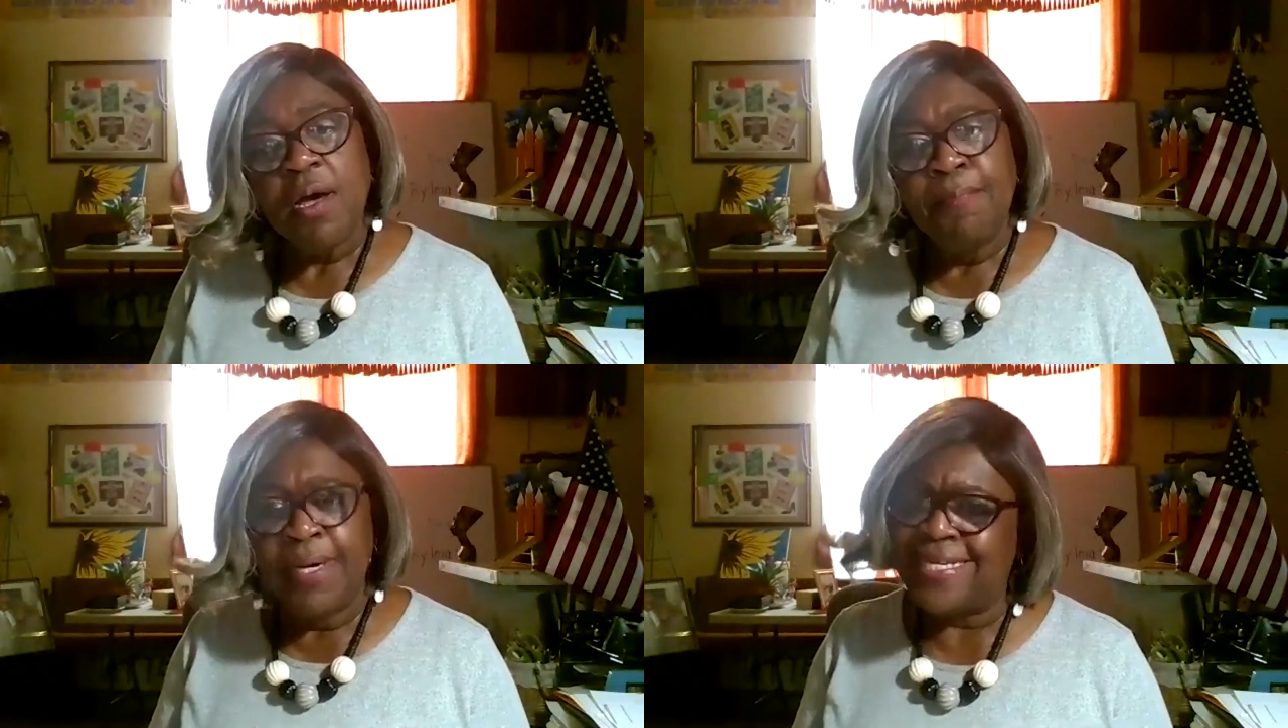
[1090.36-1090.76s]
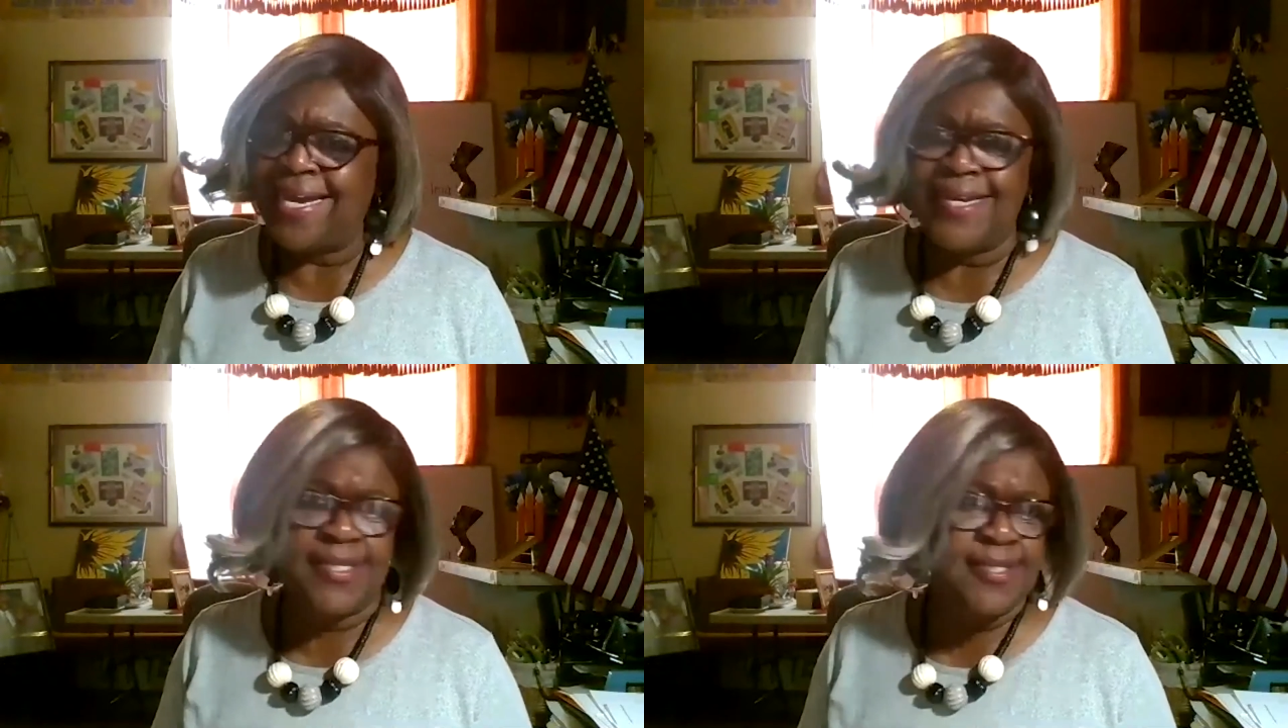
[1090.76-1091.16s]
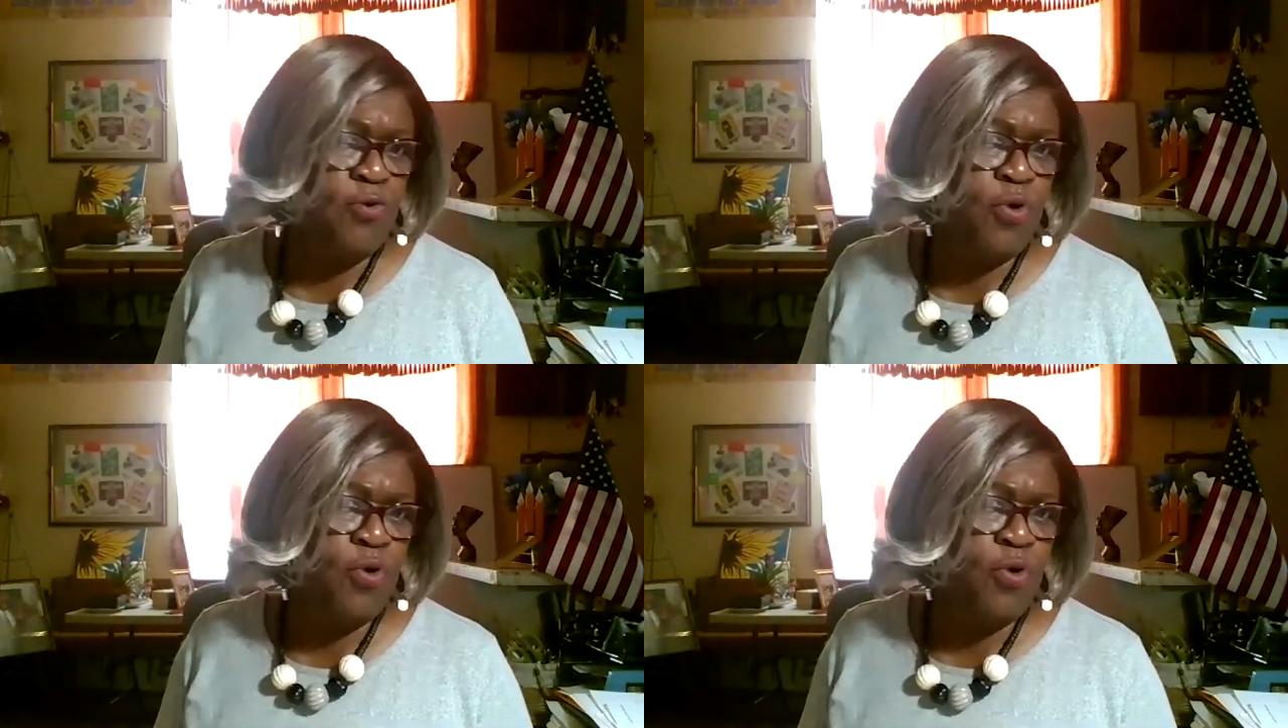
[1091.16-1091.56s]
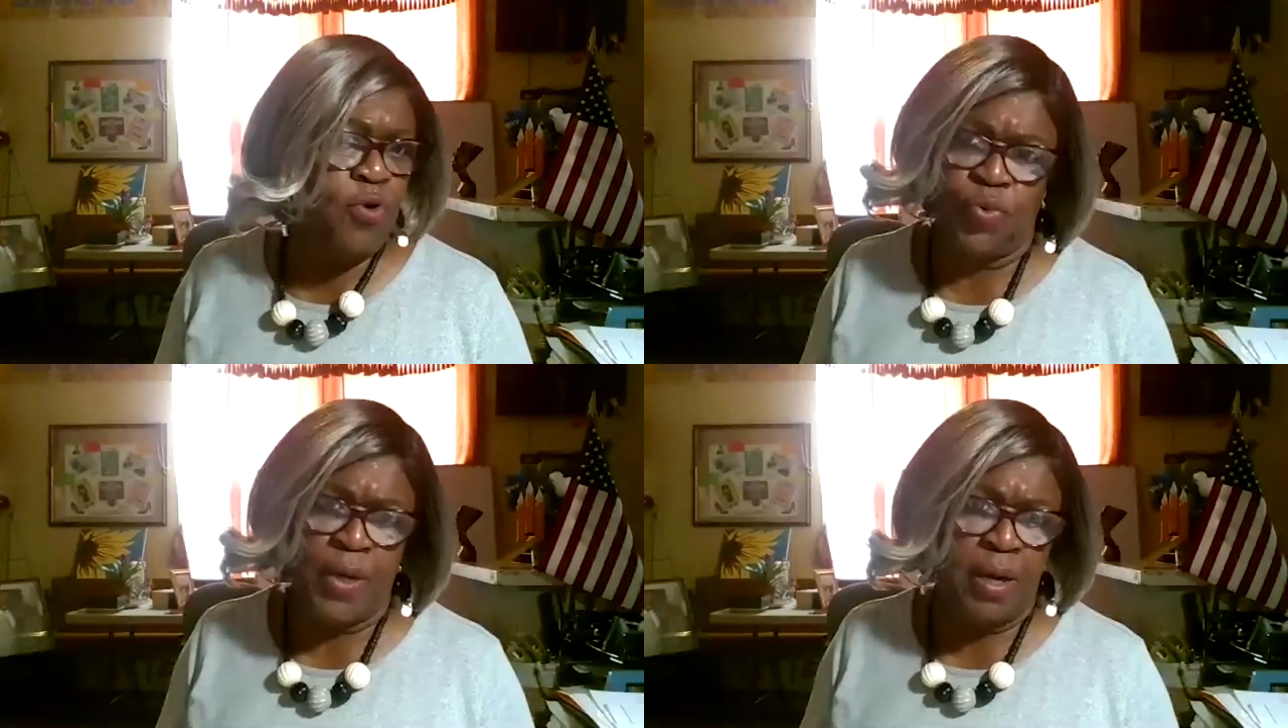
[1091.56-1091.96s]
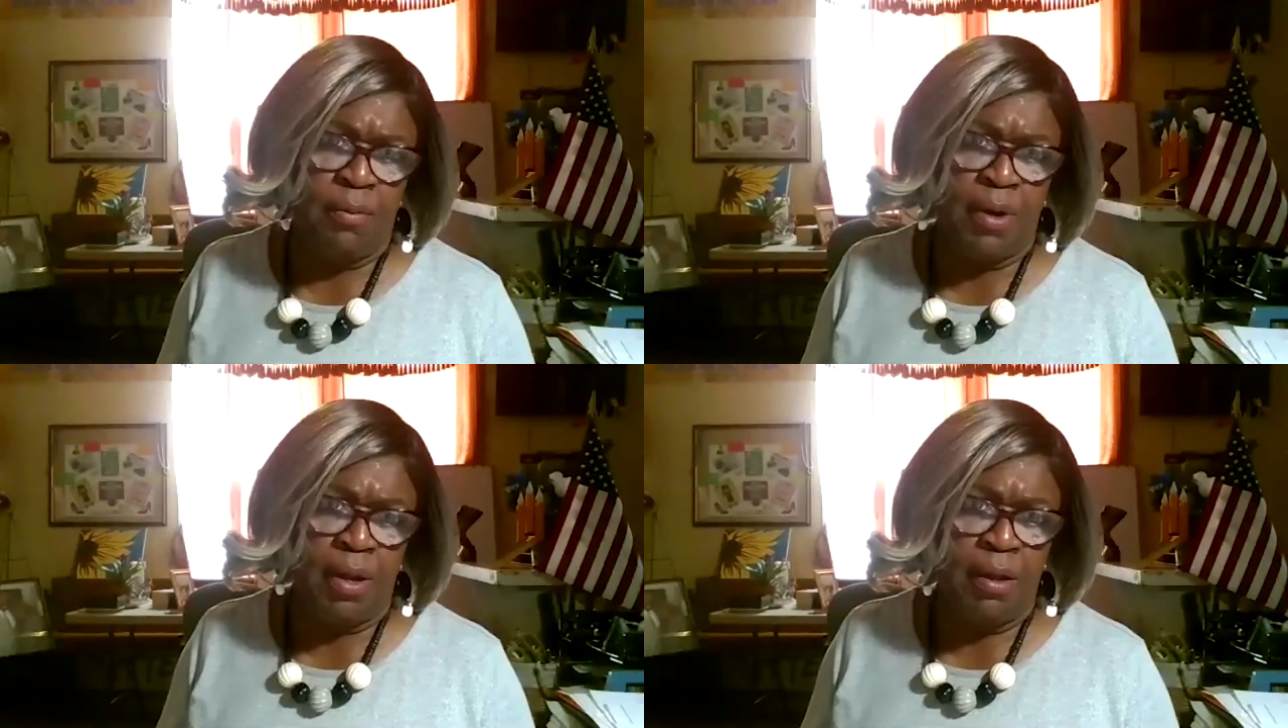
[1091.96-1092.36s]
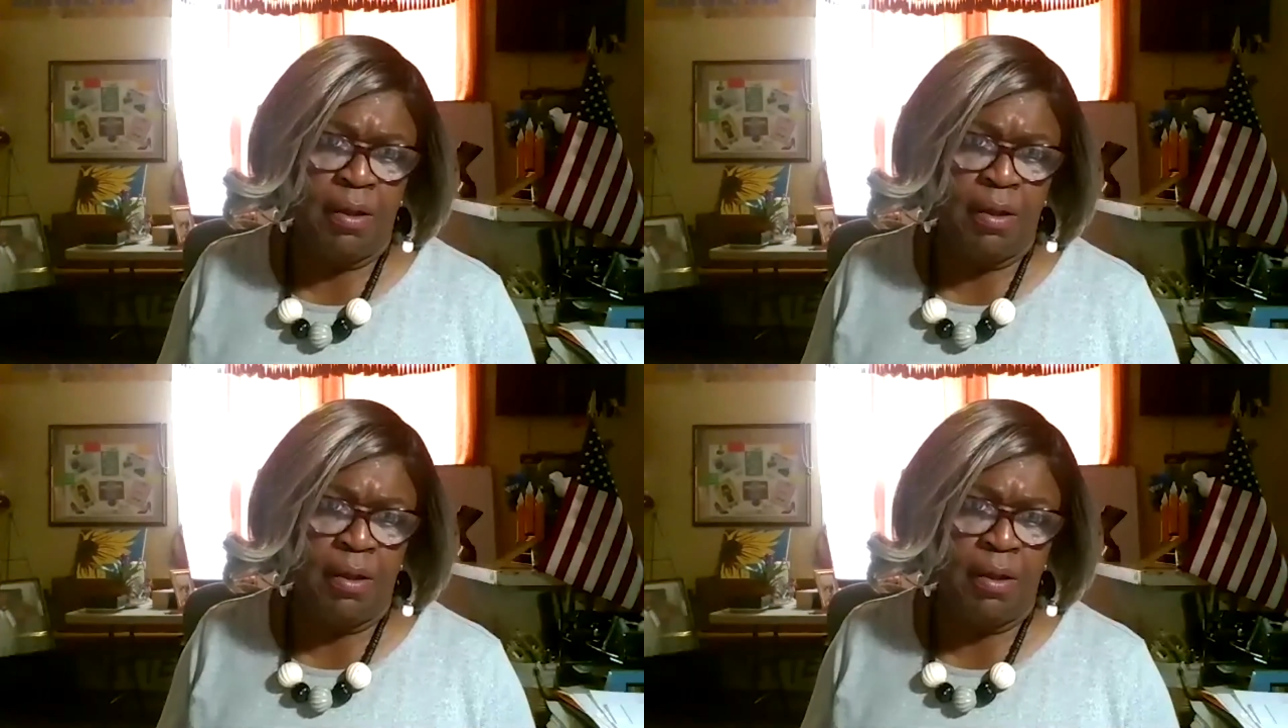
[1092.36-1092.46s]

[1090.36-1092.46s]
But that is so contrary,